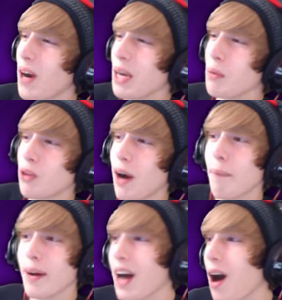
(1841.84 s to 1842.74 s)
random grump.
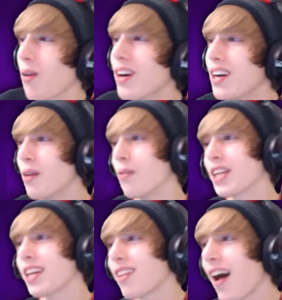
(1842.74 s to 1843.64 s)
But no!
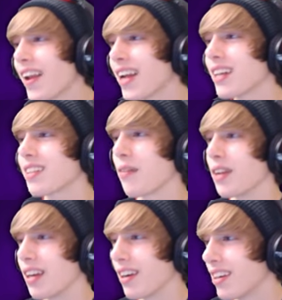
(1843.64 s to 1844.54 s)
Freaking Gladion's
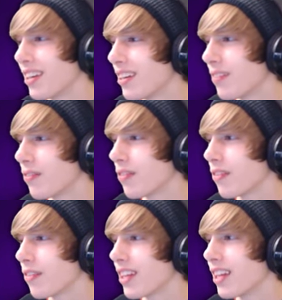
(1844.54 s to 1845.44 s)
living here.
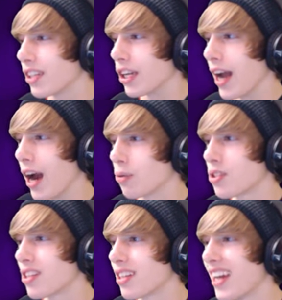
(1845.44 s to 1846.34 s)
Get out.